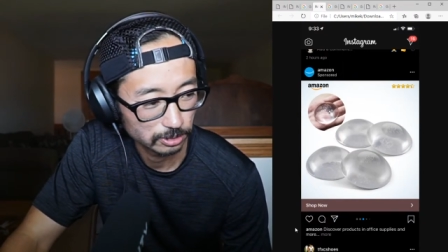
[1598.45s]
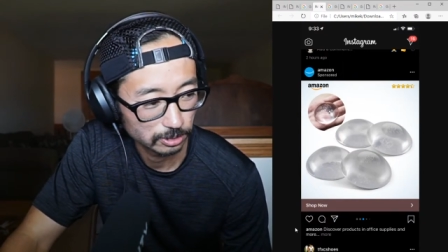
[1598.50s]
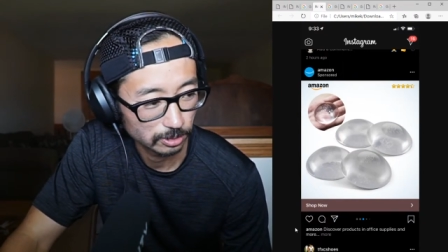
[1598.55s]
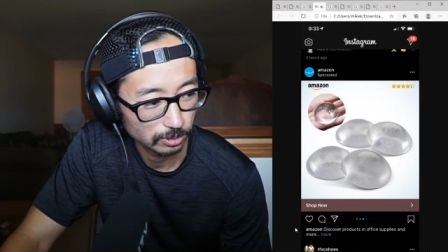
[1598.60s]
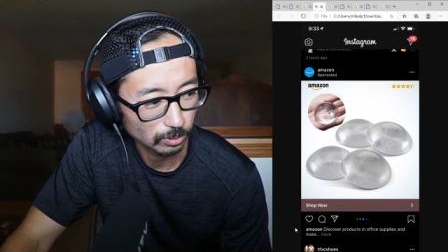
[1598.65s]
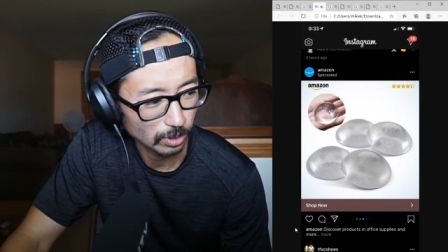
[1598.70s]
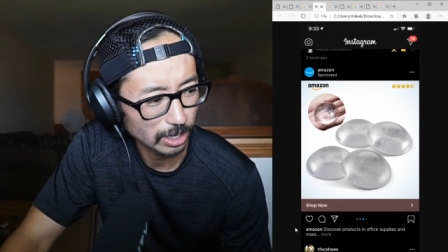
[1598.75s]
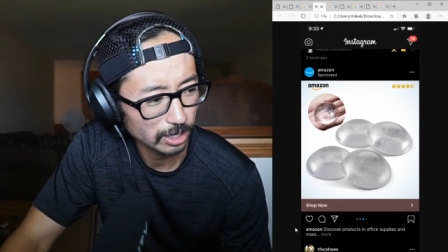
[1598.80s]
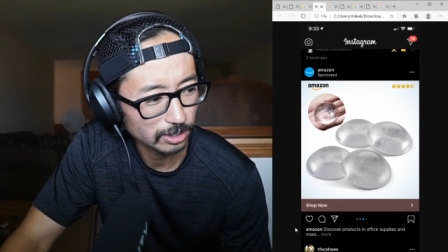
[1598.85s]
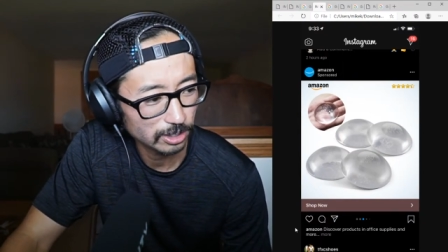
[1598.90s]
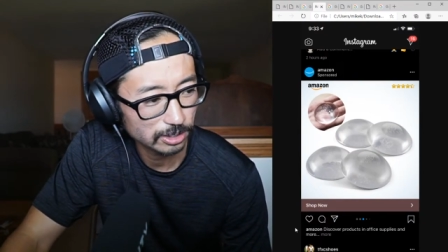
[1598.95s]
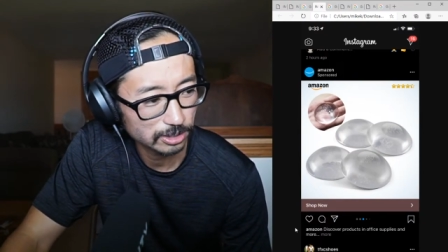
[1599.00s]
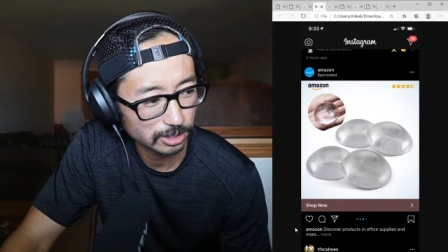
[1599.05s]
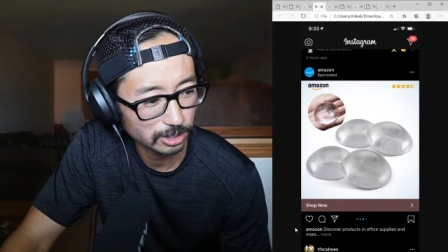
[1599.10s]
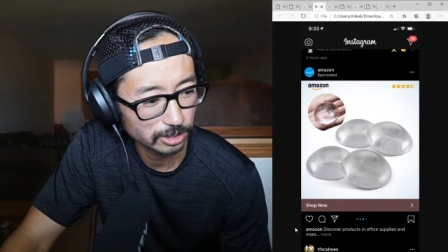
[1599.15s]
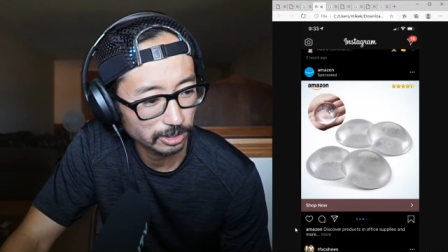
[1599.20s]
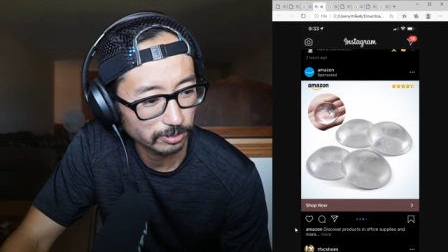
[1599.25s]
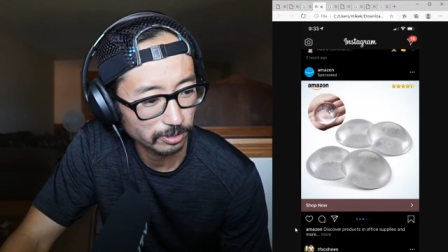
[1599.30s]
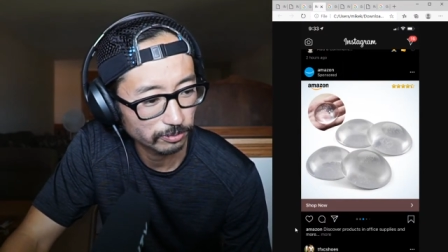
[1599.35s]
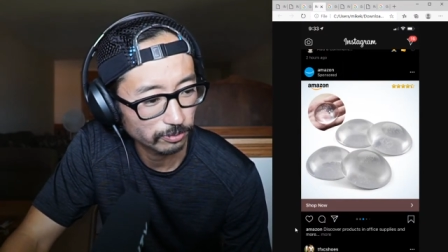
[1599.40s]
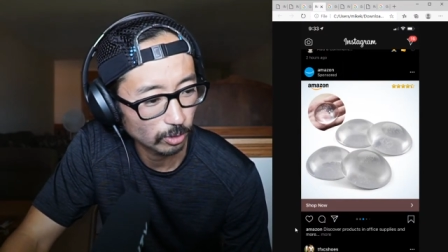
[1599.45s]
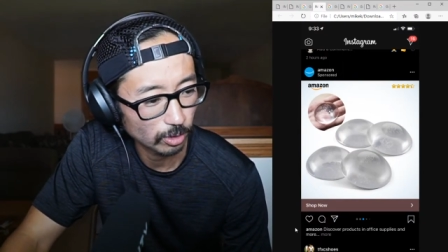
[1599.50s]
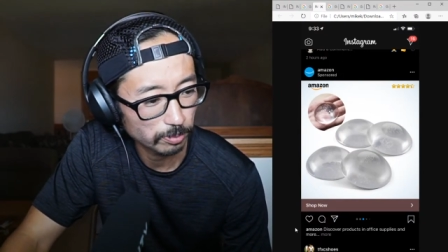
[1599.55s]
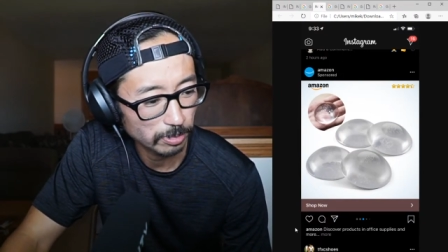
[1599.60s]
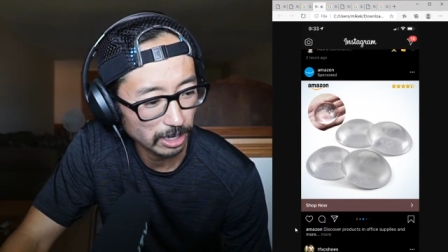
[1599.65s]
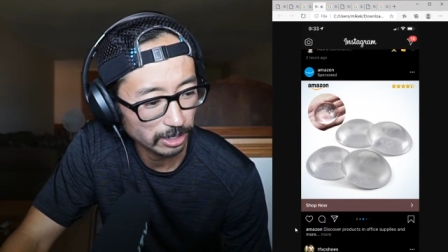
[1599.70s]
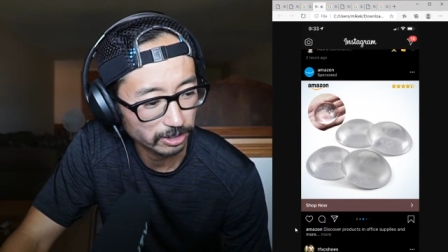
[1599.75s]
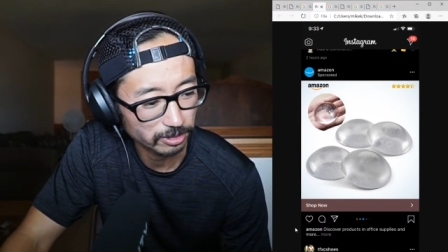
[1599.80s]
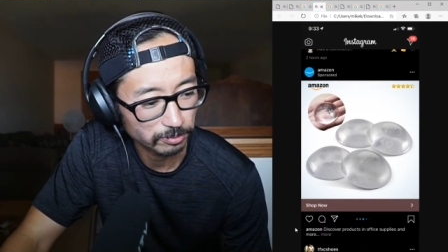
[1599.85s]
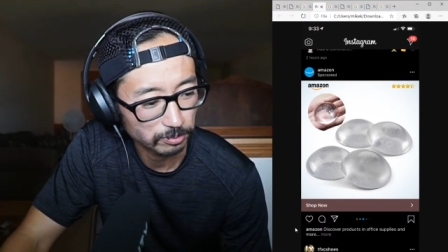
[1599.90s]
Why are they selling a
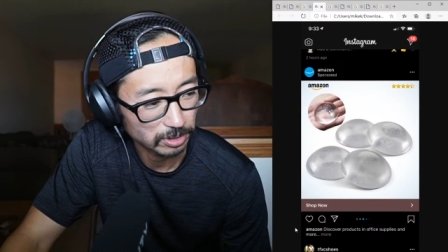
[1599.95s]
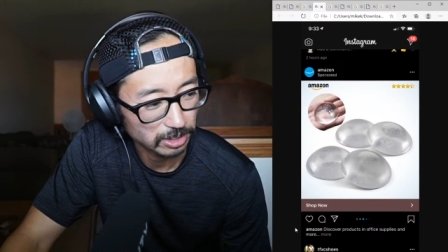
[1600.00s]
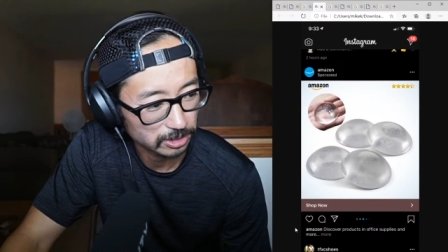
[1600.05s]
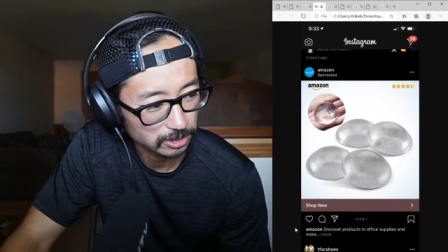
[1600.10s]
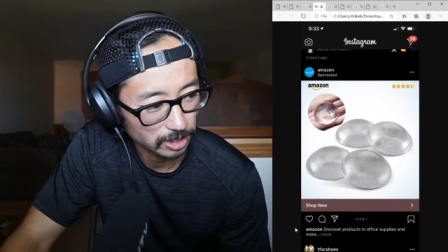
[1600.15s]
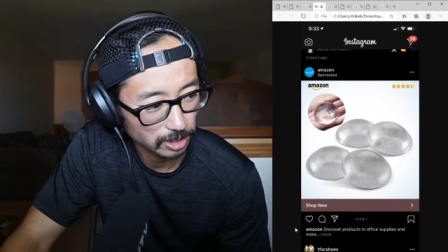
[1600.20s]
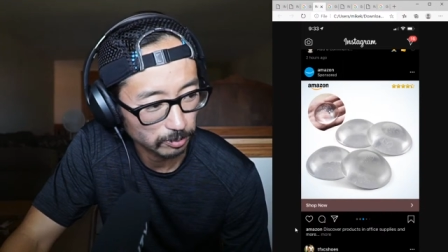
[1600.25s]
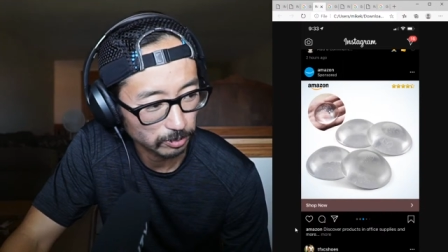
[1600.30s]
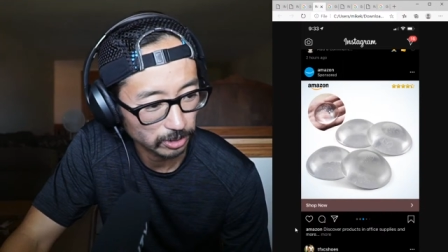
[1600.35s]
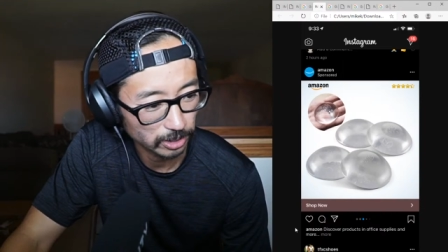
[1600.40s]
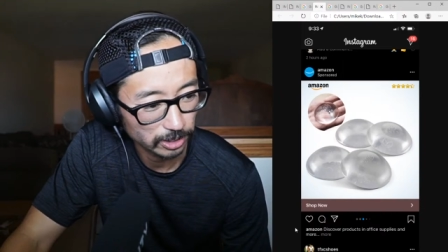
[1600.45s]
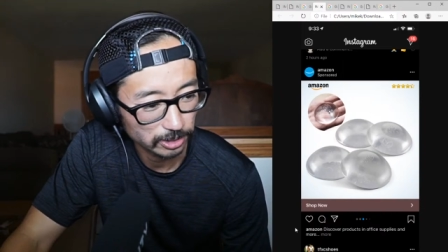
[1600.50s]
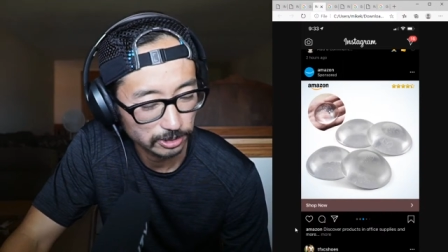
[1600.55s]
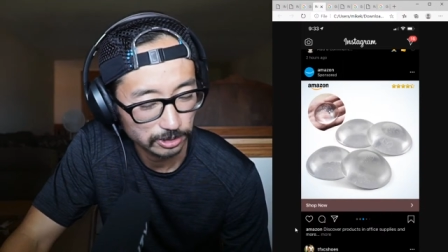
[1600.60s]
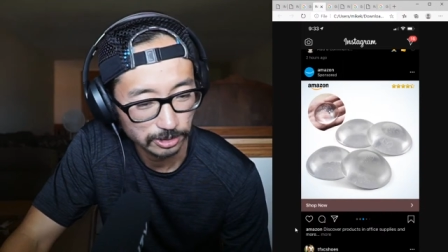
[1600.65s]
4-pack of breast implants?